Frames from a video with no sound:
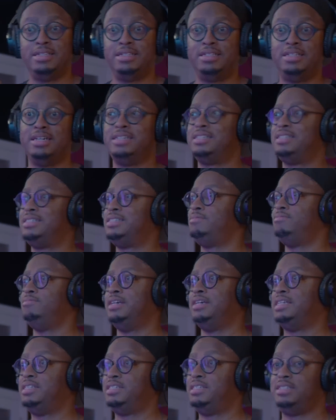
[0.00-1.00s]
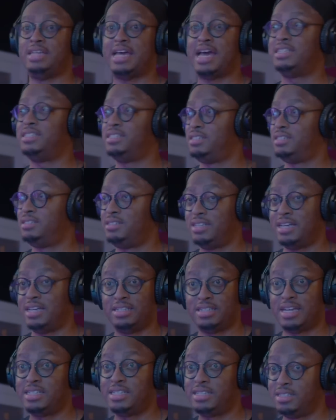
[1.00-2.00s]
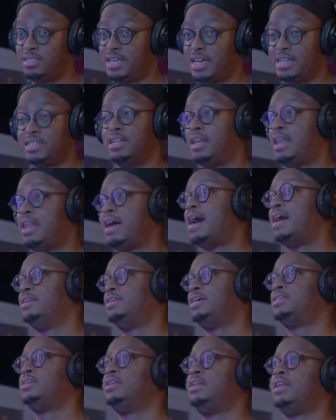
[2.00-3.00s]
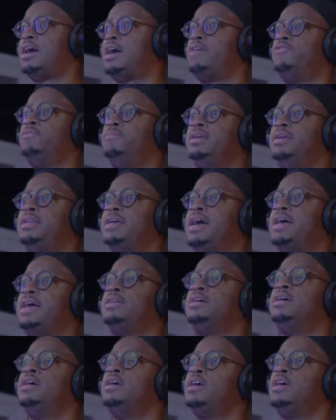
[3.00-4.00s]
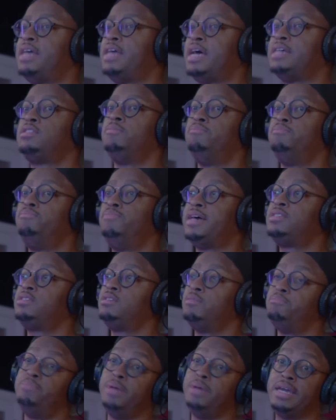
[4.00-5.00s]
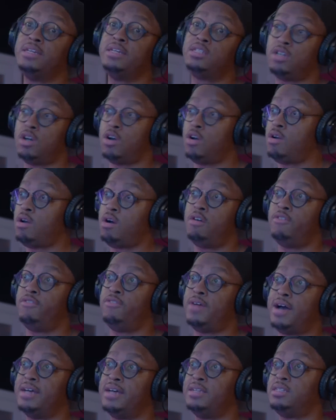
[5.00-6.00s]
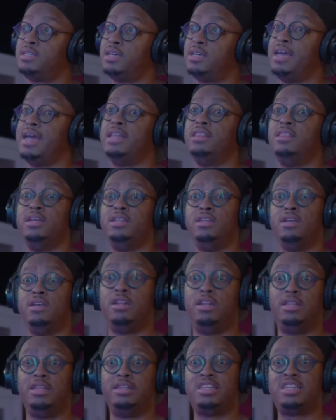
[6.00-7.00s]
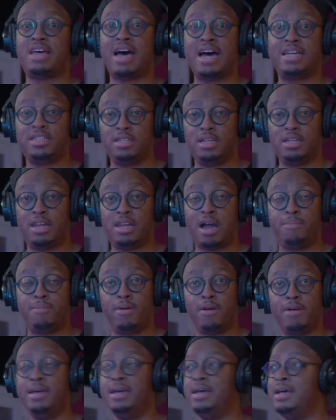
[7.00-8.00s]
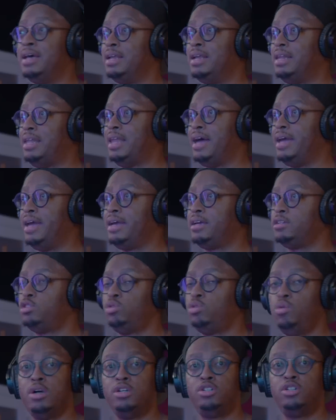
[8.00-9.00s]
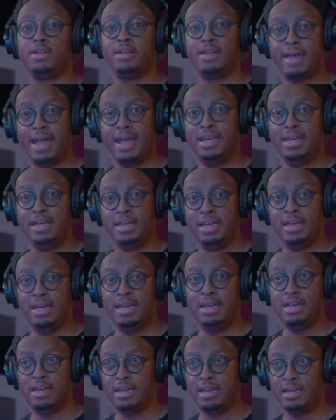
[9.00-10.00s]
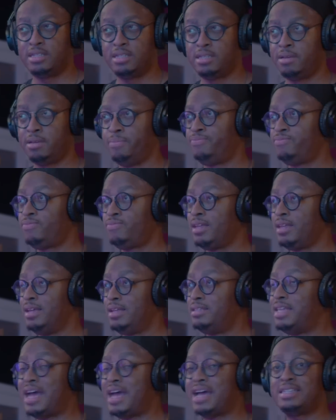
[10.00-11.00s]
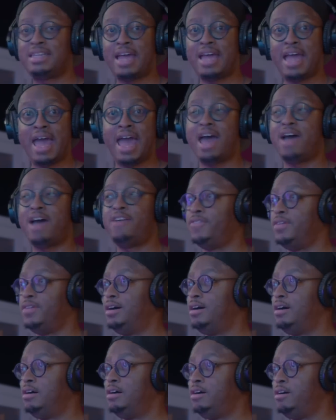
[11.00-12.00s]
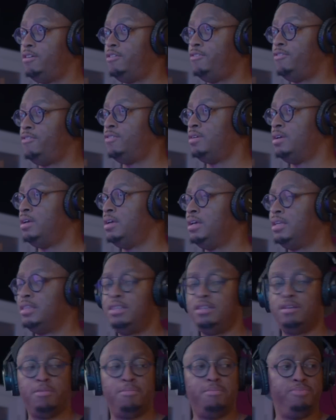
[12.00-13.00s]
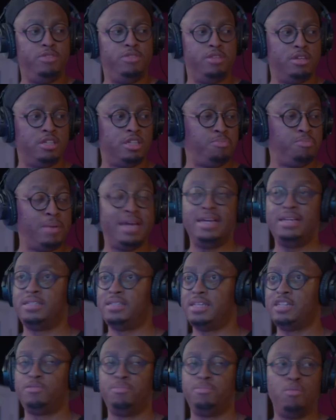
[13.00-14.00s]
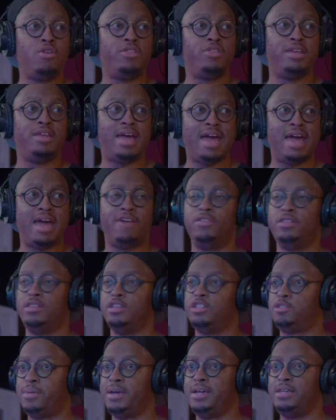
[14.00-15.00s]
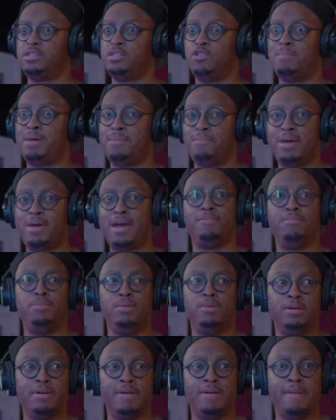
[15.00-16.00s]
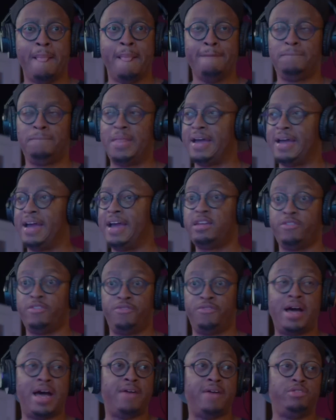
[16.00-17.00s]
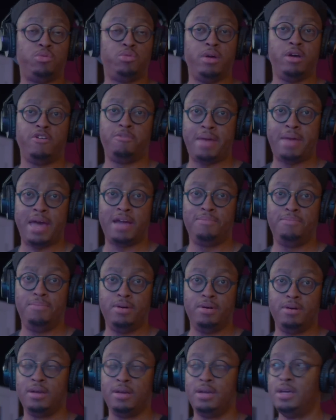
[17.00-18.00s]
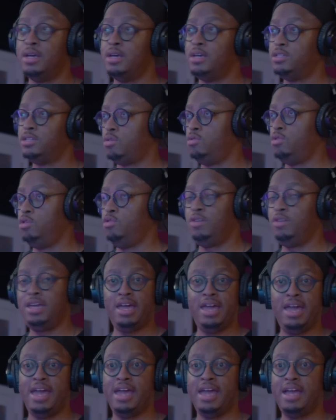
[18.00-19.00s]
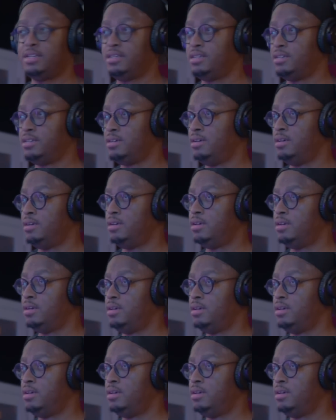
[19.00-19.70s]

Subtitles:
is just it's that's a lot. That's a lot for me. That's the biggest turnoff, I'd say. then the size of the library, like 280 gigs, that's half of the space. That's more than half of the space on my MacBook. Like I got the 512 MacBook, so you can't